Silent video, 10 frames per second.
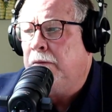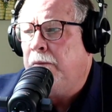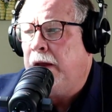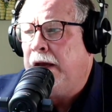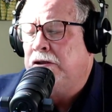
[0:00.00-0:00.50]

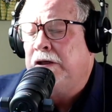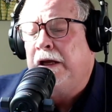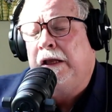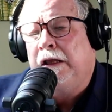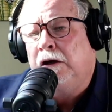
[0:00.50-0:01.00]
actually
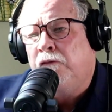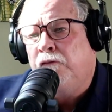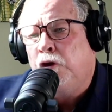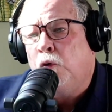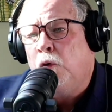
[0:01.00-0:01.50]
had to
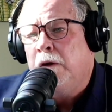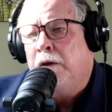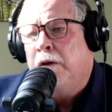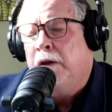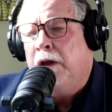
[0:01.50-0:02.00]
interview
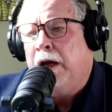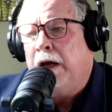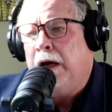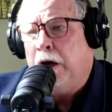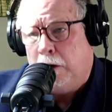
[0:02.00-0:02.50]

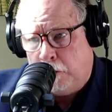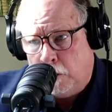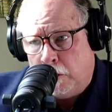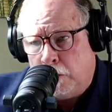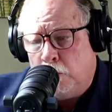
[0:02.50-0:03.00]

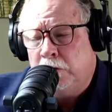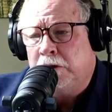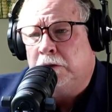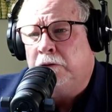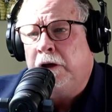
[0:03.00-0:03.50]
our own
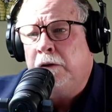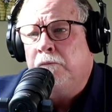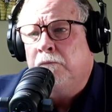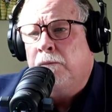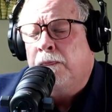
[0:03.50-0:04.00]
children.
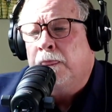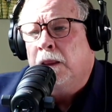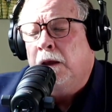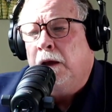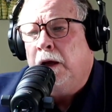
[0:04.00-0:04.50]

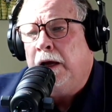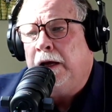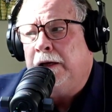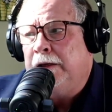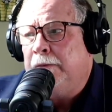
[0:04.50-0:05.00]

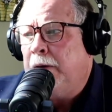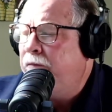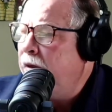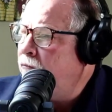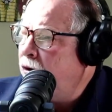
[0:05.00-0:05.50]

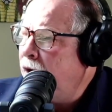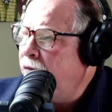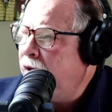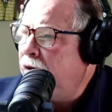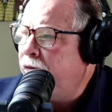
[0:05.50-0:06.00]
I'm trying to
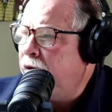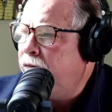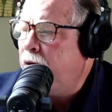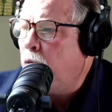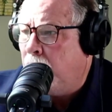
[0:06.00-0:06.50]
think
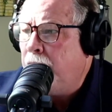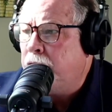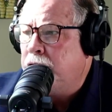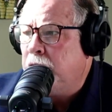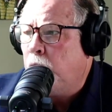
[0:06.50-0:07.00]
if there were
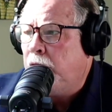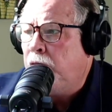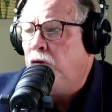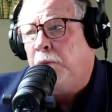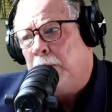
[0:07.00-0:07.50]
others that were
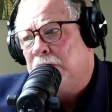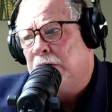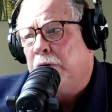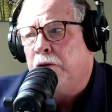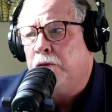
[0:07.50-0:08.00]
interviewed. Maybe
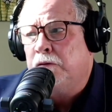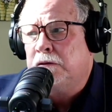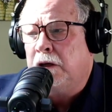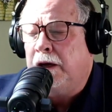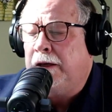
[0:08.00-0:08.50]
some of
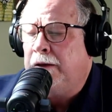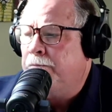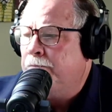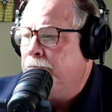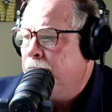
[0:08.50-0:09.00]
those
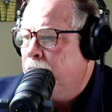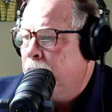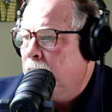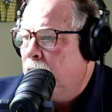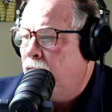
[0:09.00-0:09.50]

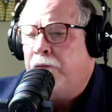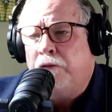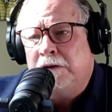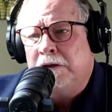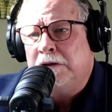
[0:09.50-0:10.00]

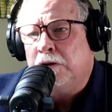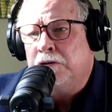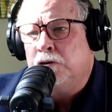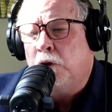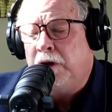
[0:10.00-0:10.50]
references
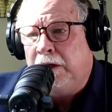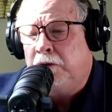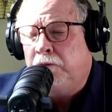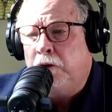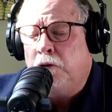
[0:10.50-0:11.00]
also were
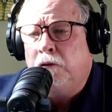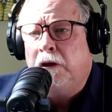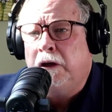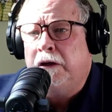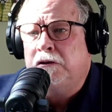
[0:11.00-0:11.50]
interviewed
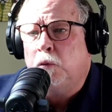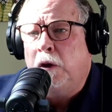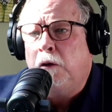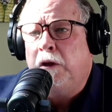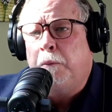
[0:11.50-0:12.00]
as
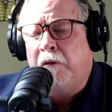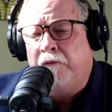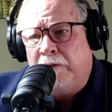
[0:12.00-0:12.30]
well. We had to provide